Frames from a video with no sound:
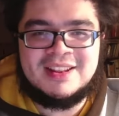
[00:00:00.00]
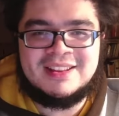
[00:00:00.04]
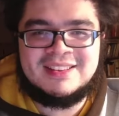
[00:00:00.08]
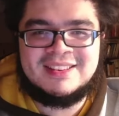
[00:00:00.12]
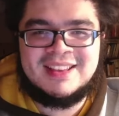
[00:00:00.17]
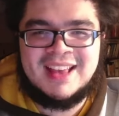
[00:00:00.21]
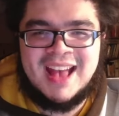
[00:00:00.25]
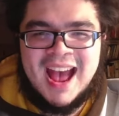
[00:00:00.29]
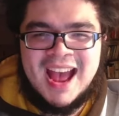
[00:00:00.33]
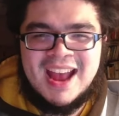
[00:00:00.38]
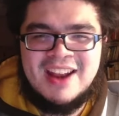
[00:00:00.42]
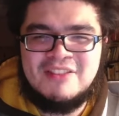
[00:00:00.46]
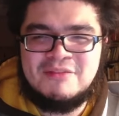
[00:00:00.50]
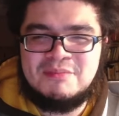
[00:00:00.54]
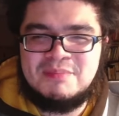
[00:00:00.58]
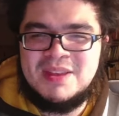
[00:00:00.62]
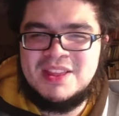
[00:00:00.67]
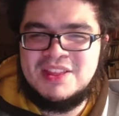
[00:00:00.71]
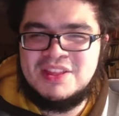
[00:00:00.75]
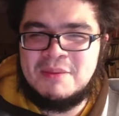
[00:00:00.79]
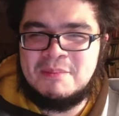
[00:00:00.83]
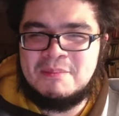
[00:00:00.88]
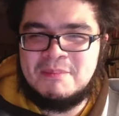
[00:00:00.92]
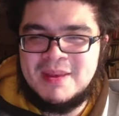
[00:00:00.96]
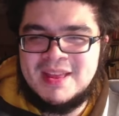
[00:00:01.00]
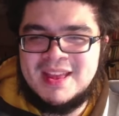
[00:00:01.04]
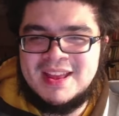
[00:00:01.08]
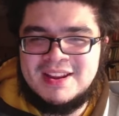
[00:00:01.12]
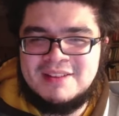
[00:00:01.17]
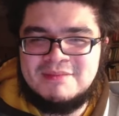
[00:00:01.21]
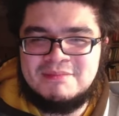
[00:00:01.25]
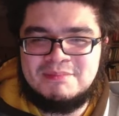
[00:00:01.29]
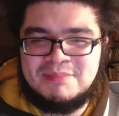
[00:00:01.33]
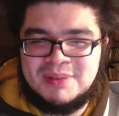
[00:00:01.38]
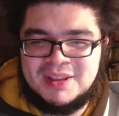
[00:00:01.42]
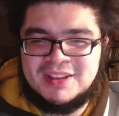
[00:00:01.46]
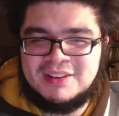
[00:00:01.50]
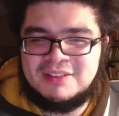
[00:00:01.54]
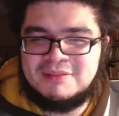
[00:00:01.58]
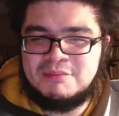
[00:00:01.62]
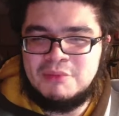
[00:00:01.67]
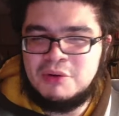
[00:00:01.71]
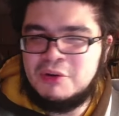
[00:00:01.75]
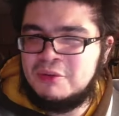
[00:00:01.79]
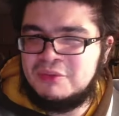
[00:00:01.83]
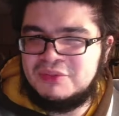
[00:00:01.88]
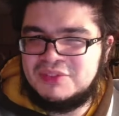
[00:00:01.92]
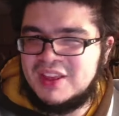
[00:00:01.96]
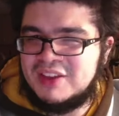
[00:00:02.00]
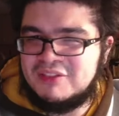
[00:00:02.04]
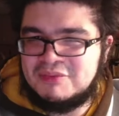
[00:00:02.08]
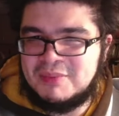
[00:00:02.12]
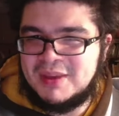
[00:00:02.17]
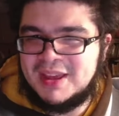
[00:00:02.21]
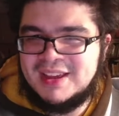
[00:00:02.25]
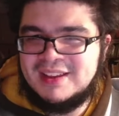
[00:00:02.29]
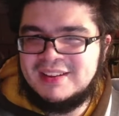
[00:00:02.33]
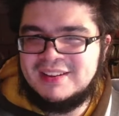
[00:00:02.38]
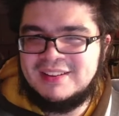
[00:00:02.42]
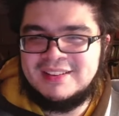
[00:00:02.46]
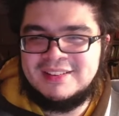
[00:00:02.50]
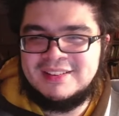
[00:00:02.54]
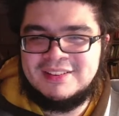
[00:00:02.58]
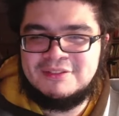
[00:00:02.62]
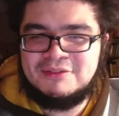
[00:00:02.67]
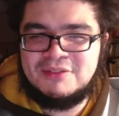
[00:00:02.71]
It's kind of been the main big moves they've made,